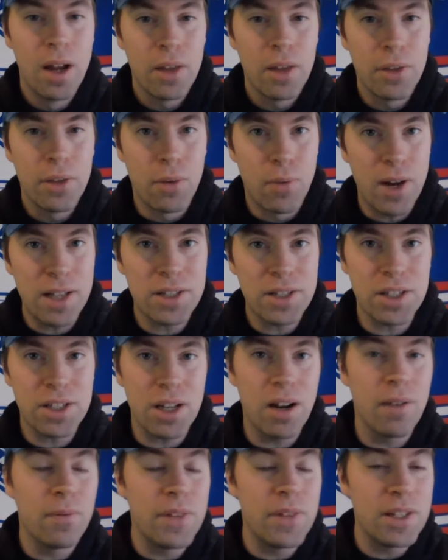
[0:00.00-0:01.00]
the rest
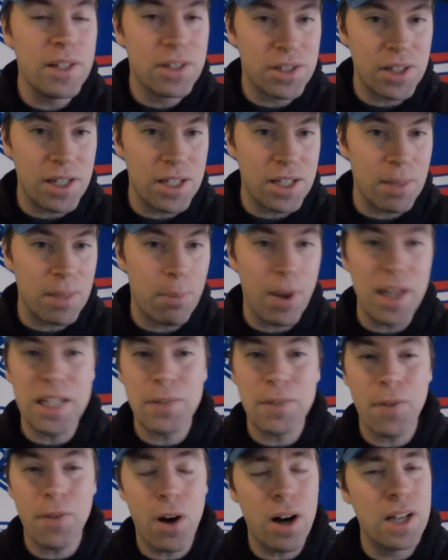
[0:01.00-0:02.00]
of the season. But as
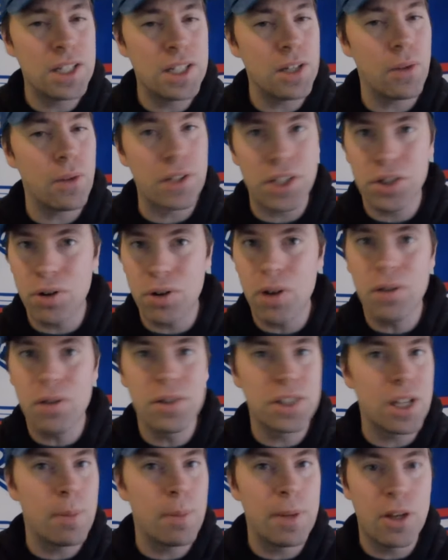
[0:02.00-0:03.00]
far as, you know, the
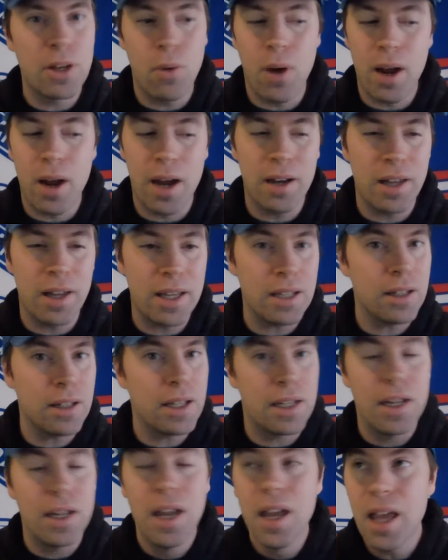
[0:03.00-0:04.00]
struggles that have been going on lately
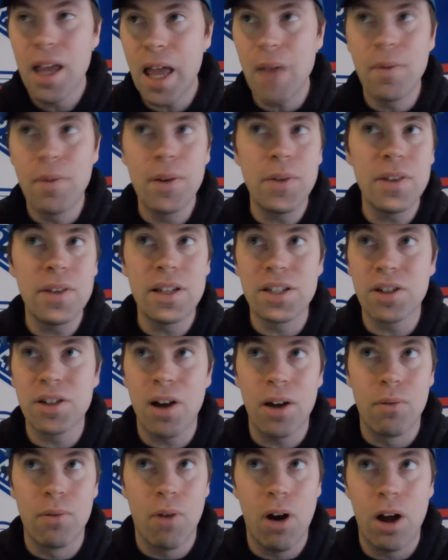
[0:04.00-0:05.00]
and everything that's
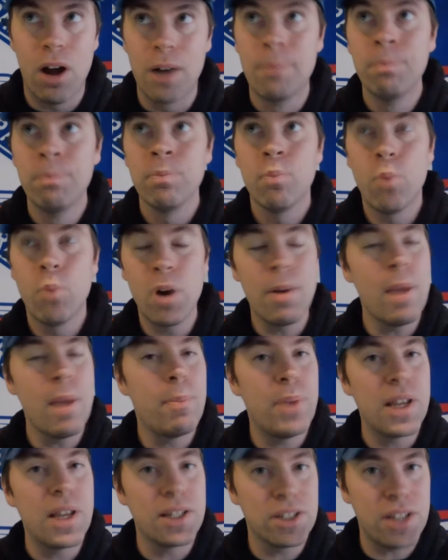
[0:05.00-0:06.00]
gone wrong, one of my
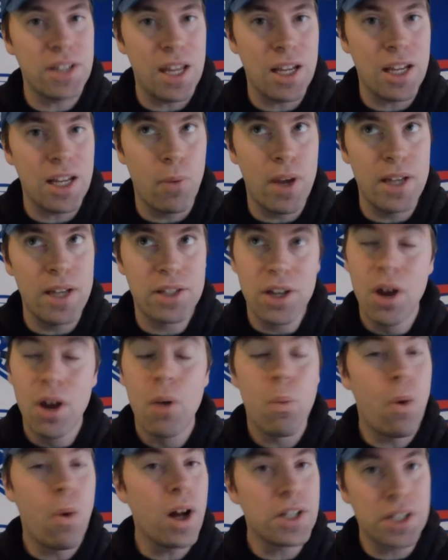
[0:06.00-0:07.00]
biggest takeaways
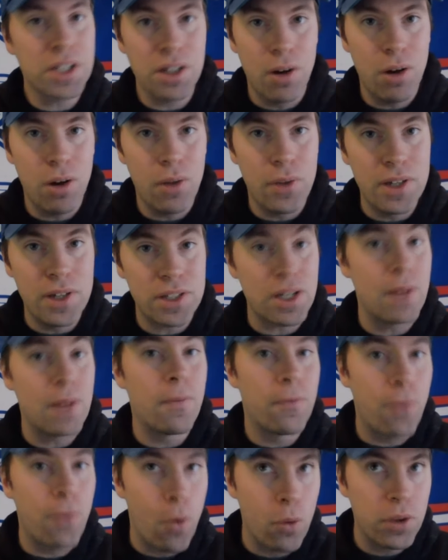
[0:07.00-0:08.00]
watching all of this
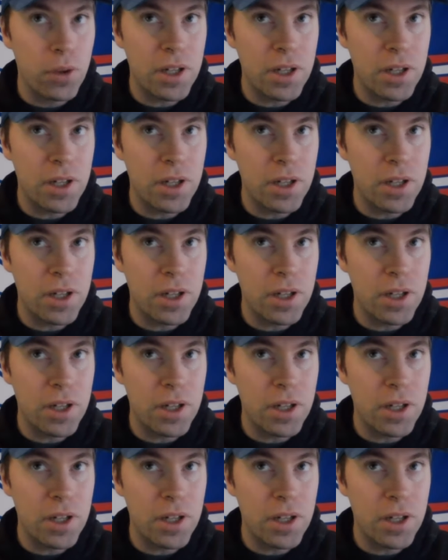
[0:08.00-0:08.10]
unfold